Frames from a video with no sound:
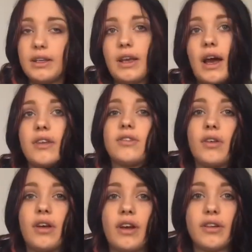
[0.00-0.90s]
Yeah,
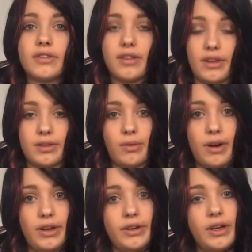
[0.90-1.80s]
so here's this
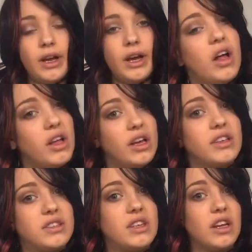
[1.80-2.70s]
one.
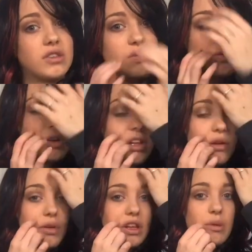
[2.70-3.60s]
It stinks
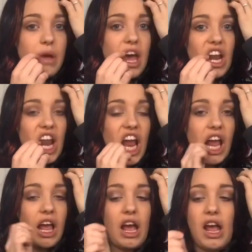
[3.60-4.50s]
really, really bad.
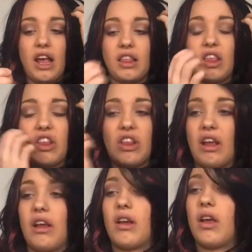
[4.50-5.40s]
Like, I hate the
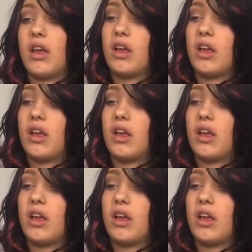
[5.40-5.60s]
stink.